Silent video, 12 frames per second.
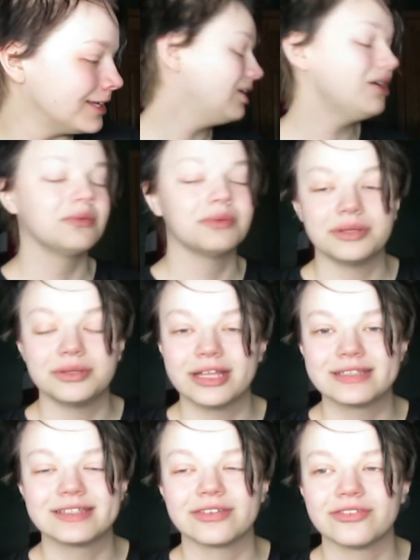Oh, and
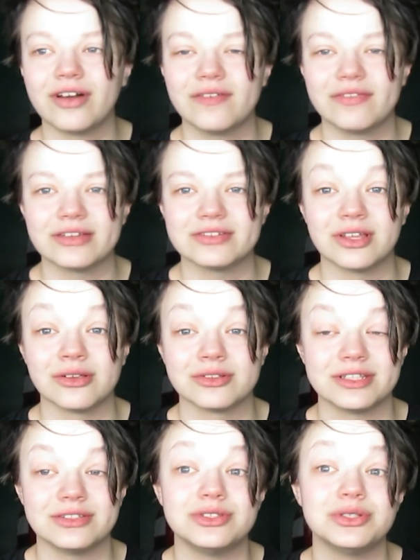that's like $5,000
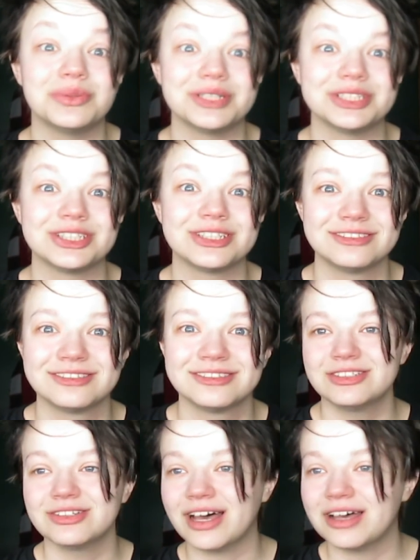in tuition.
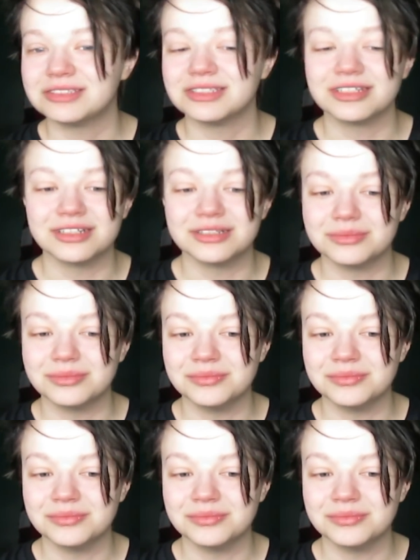Still have to